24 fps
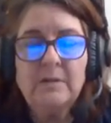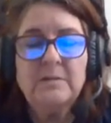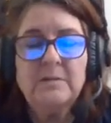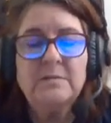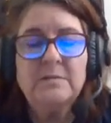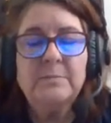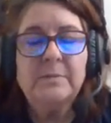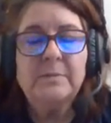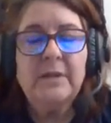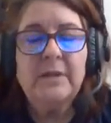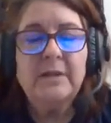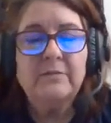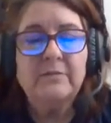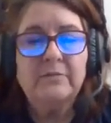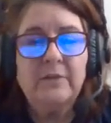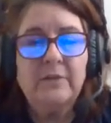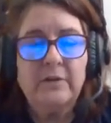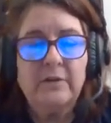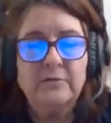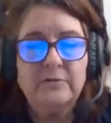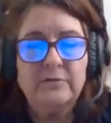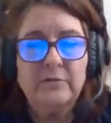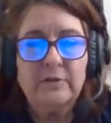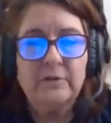This blood flow
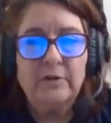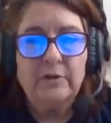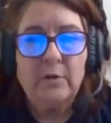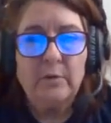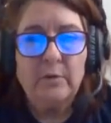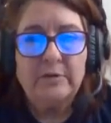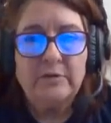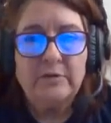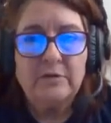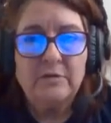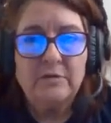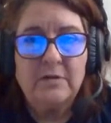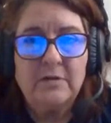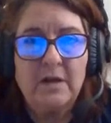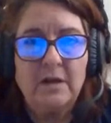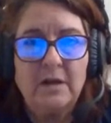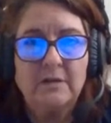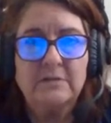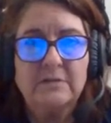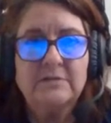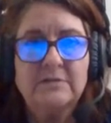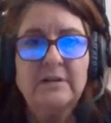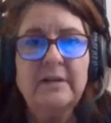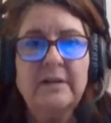is going to go into your
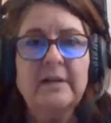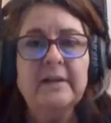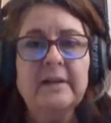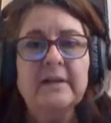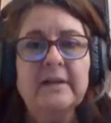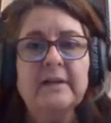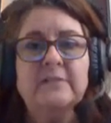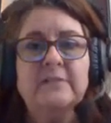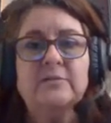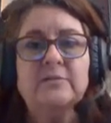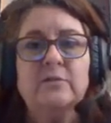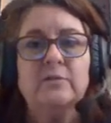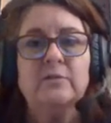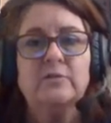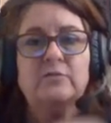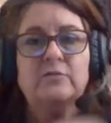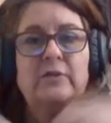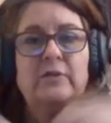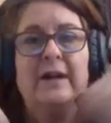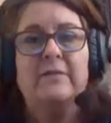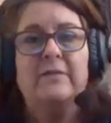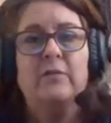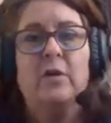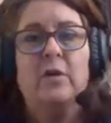lungs. It's going to
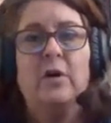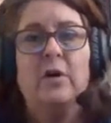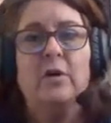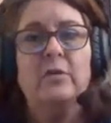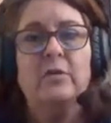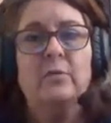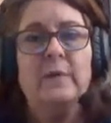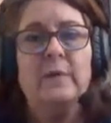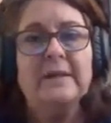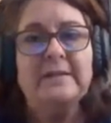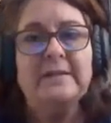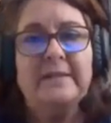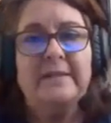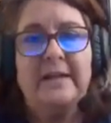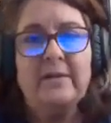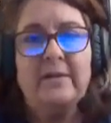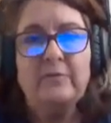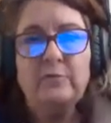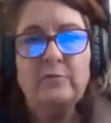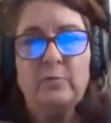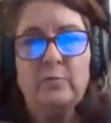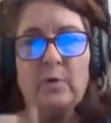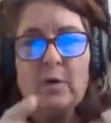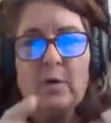travel all the way
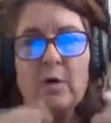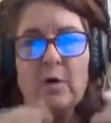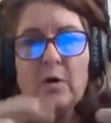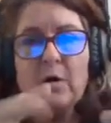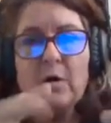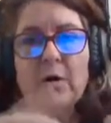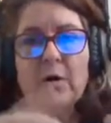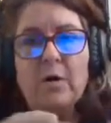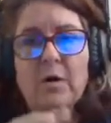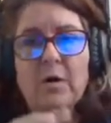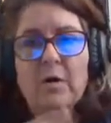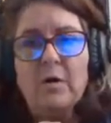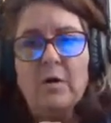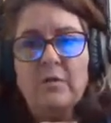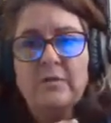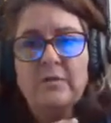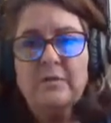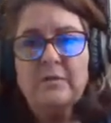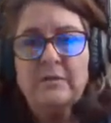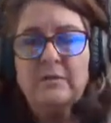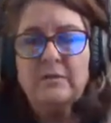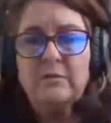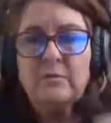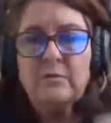down through all
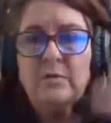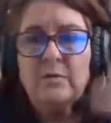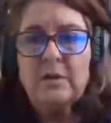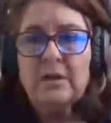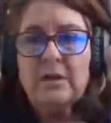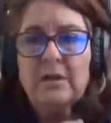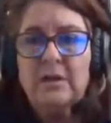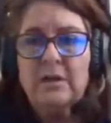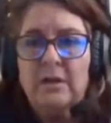the little